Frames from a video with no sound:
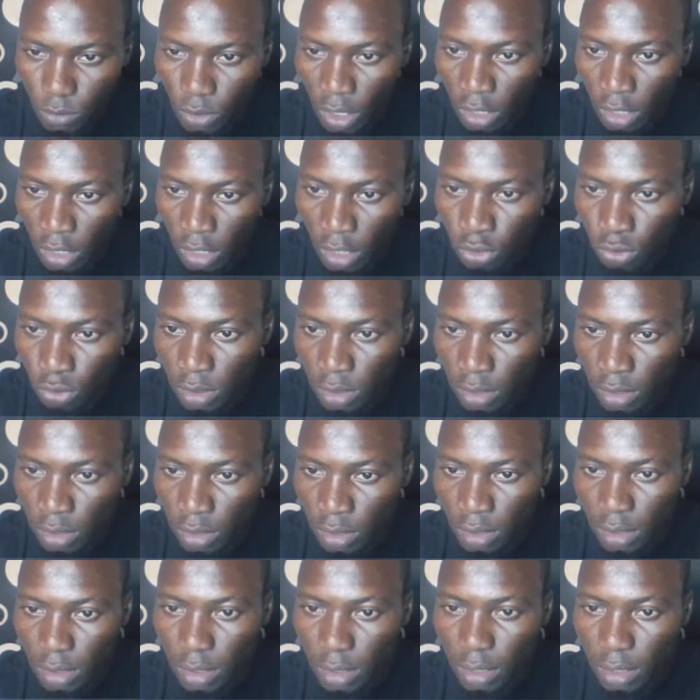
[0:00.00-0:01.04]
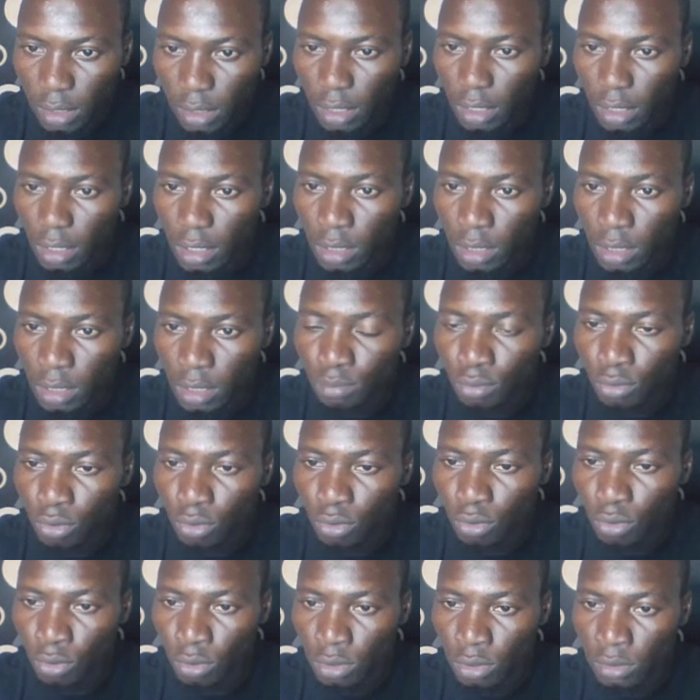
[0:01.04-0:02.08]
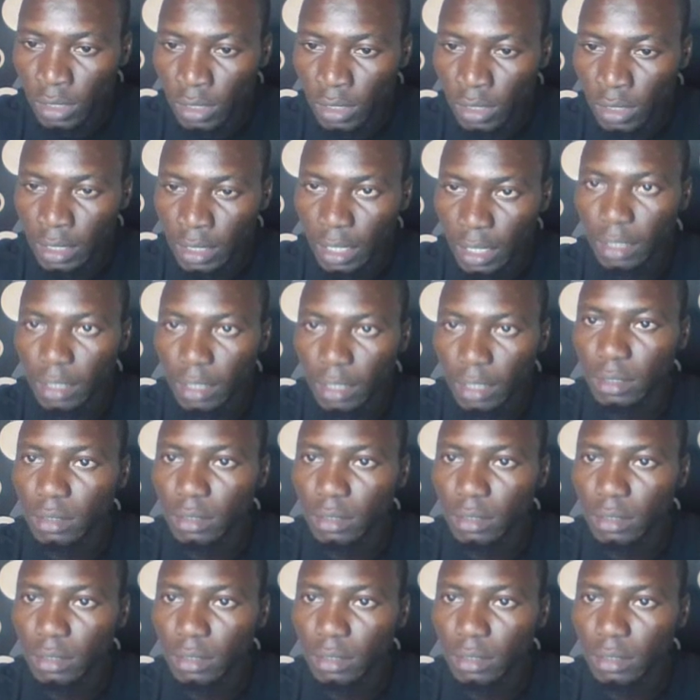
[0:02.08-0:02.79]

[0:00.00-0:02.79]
you can choose this, ebook ghostwriter.